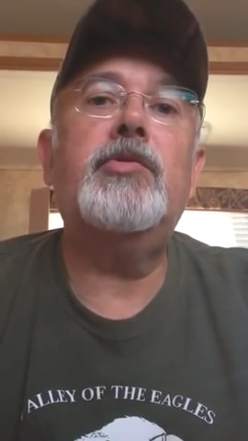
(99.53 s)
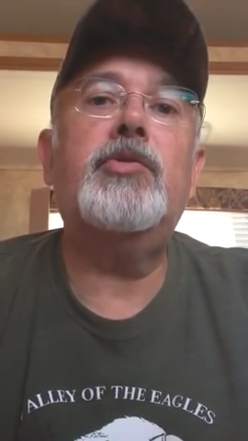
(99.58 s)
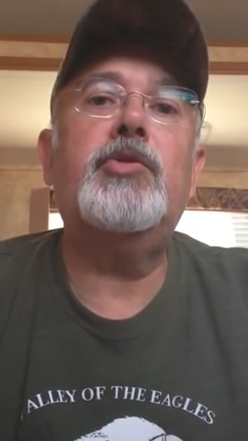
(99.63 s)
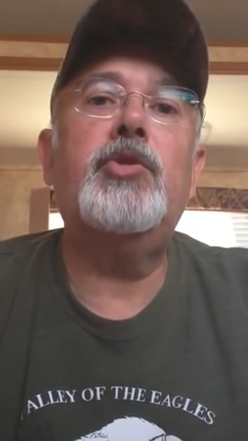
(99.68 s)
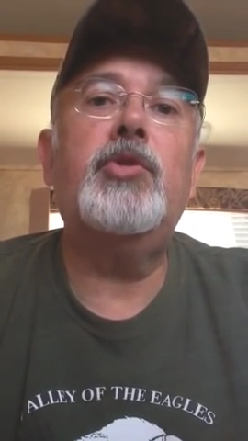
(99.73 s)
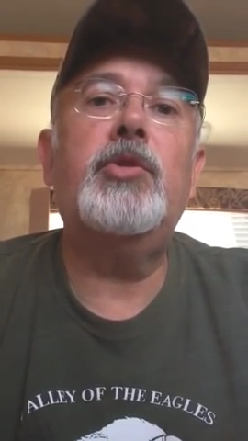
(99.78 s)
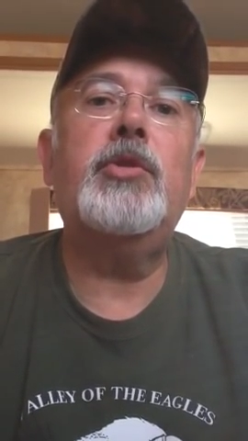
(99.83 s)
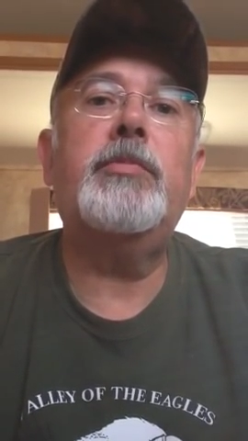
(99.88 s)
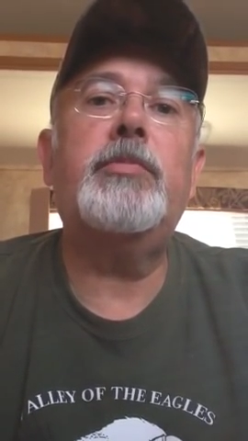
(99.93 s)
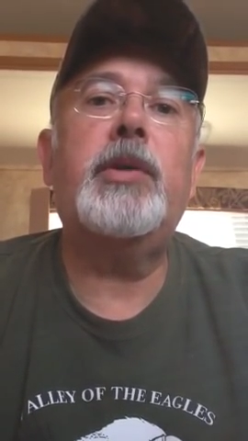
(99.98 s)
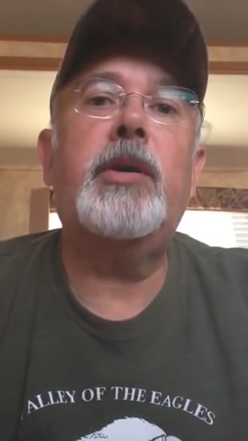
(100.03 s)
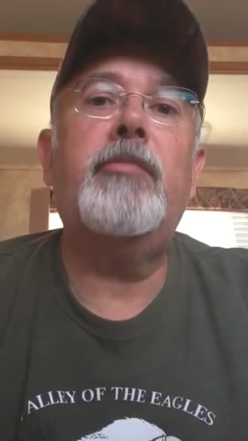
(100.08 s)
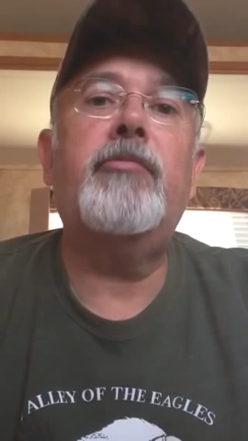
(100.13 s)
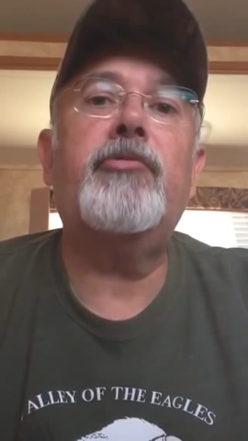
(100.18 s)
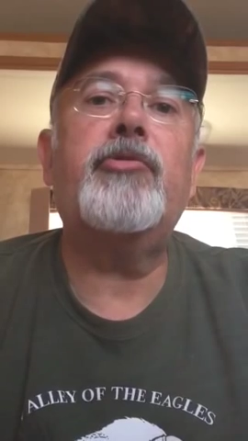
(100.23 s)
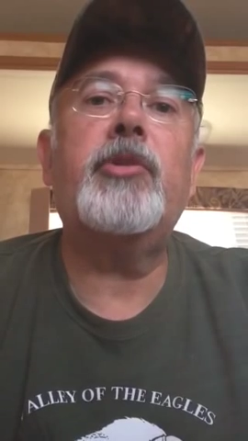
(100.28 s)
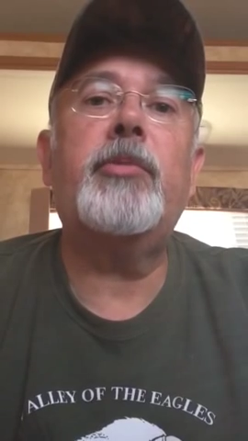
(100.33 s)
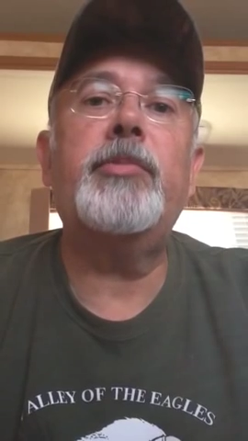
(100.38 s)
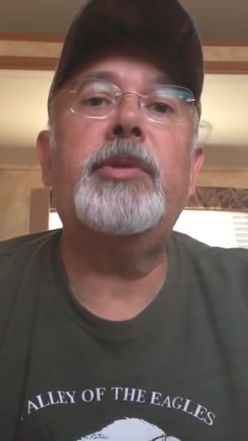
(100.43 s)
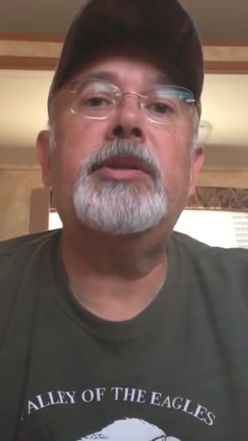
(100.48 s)
to the pump
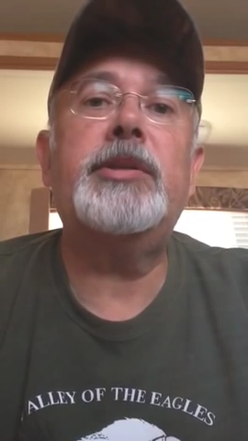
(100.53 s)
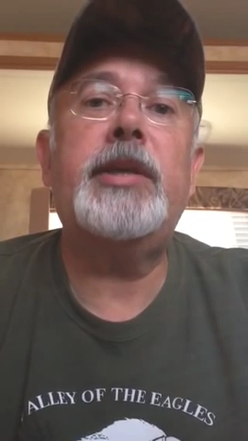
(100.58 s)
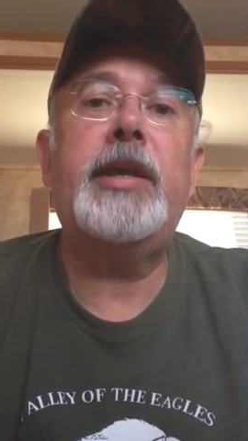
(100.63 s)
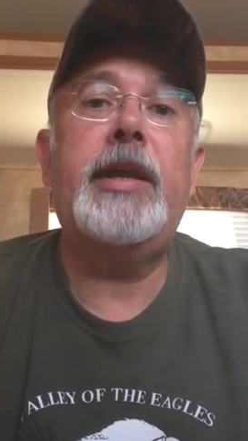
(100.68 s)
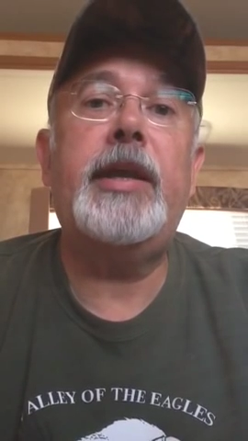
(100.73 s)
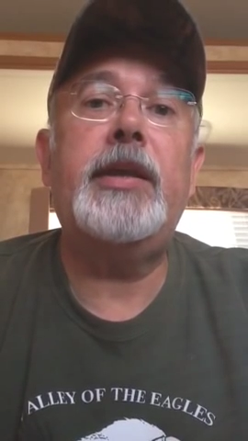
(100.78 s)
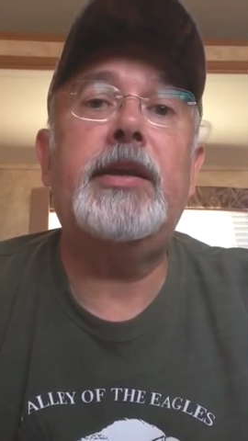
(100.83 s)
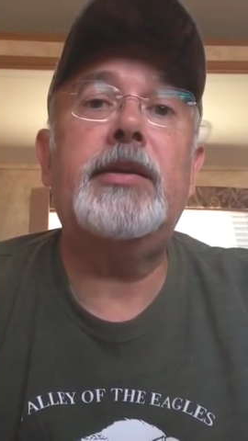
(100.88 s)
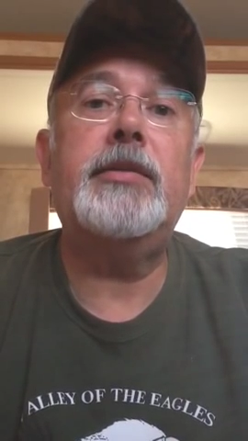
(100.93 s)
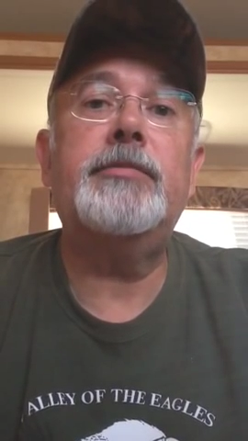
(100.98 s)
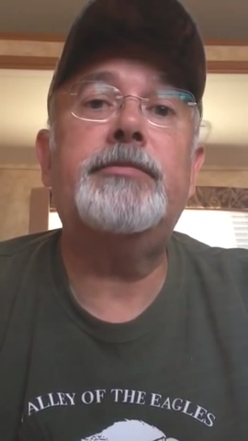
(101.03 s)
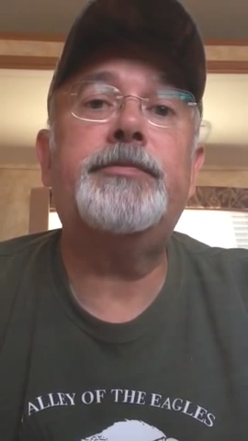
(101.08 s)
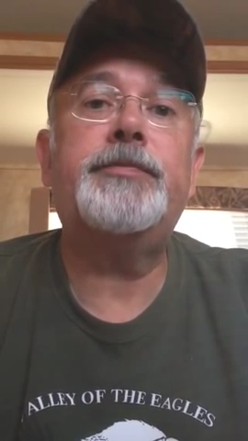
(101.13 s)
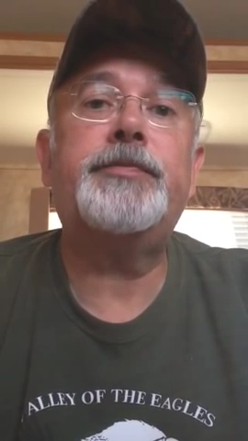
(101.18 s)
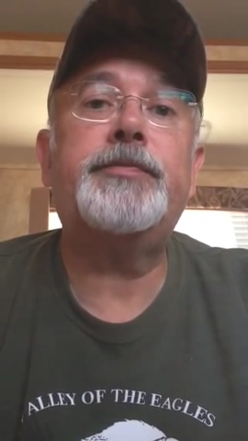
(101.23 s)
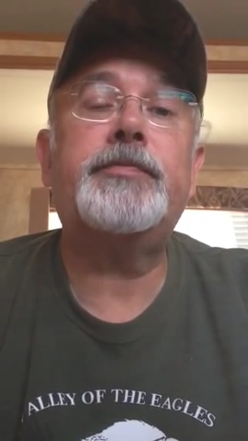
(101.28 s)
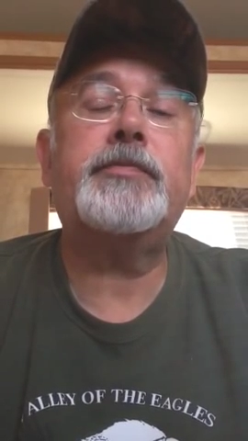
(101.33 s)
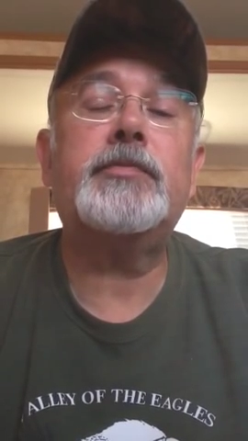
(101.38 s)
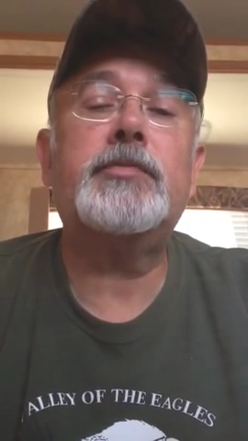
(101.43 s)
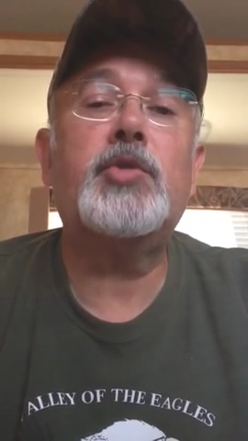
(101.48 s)
from the tank.
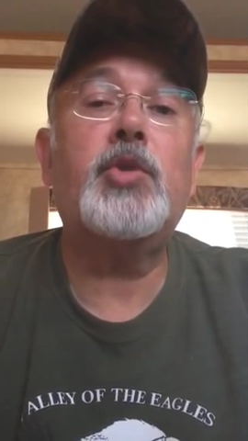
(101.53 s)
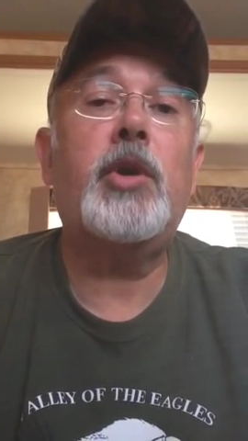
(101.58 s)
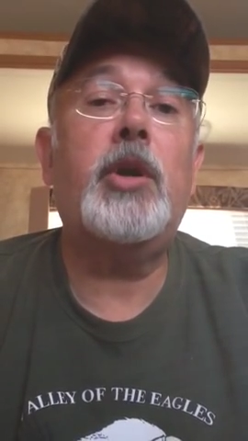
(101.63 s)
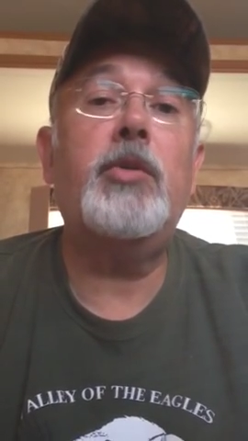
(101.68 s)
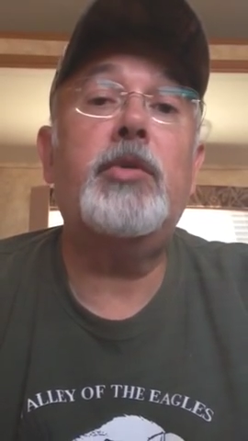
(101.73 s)
So I